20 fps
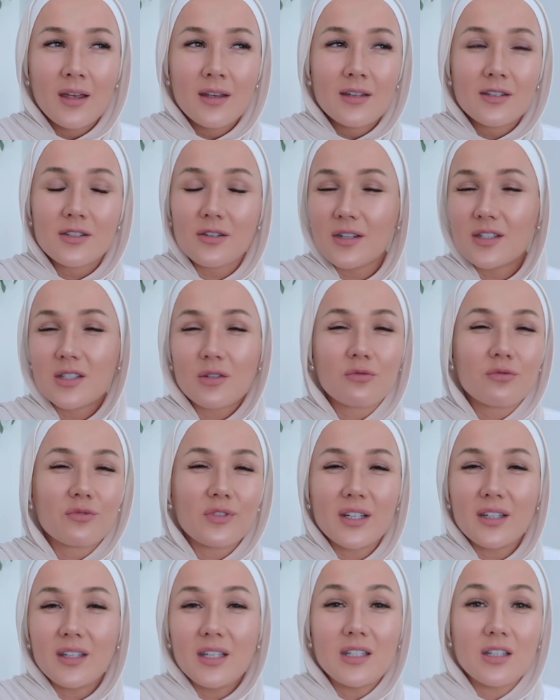So it's a
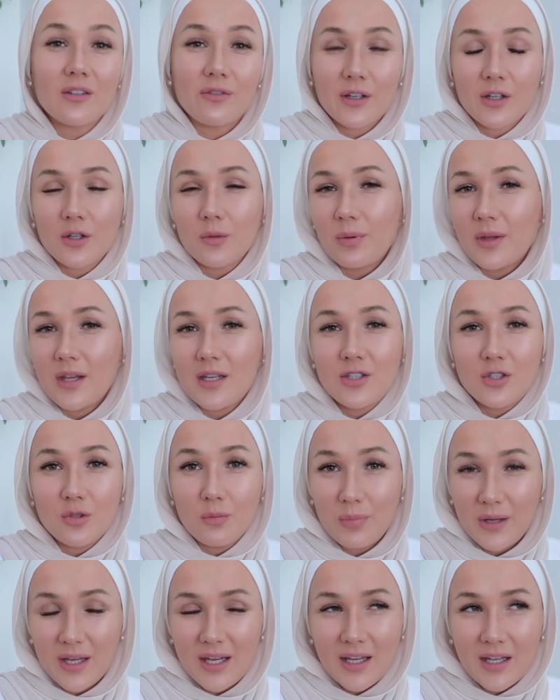really difficult place to
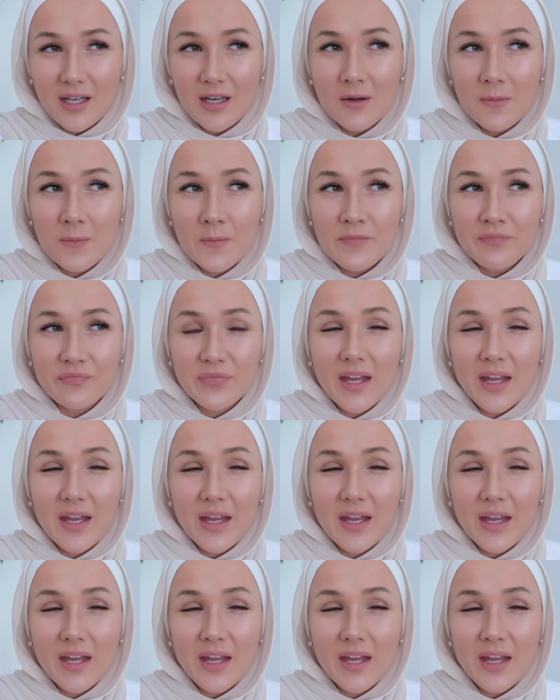be in.